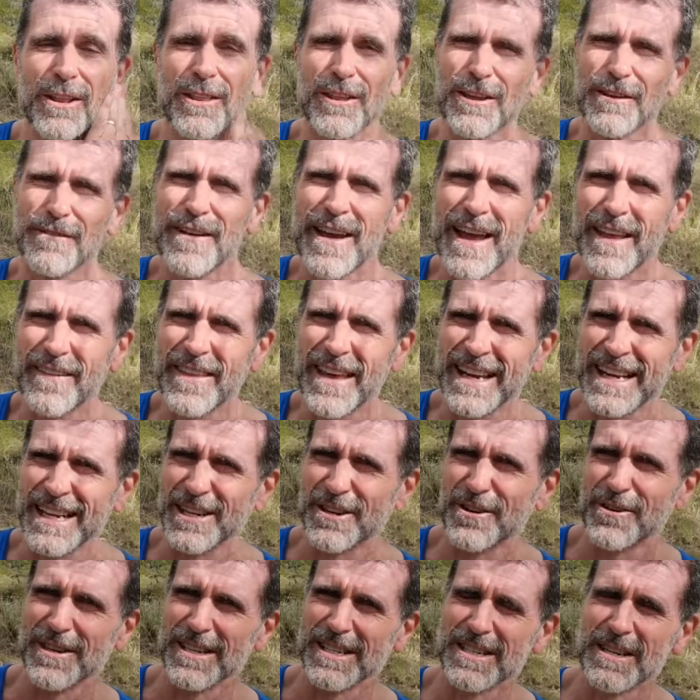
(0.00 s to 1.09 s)
Whether you've had that
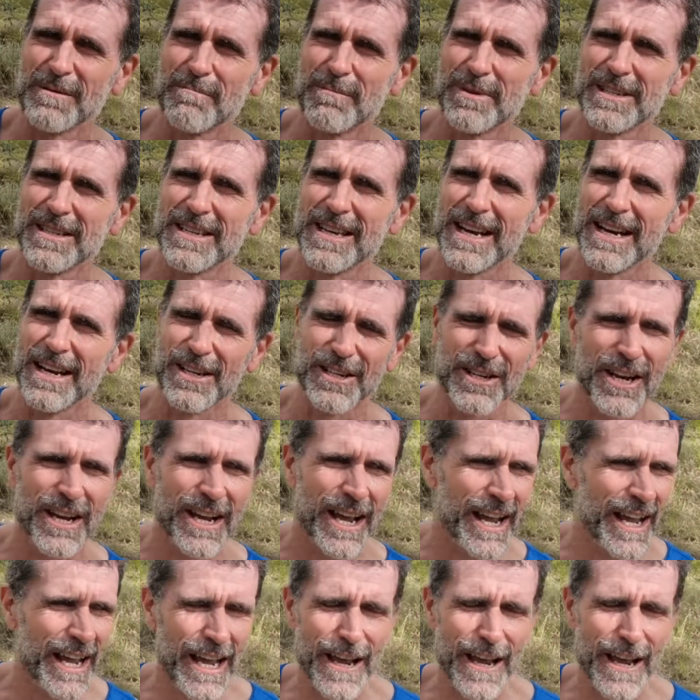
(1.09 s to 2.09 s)
increase in percentage.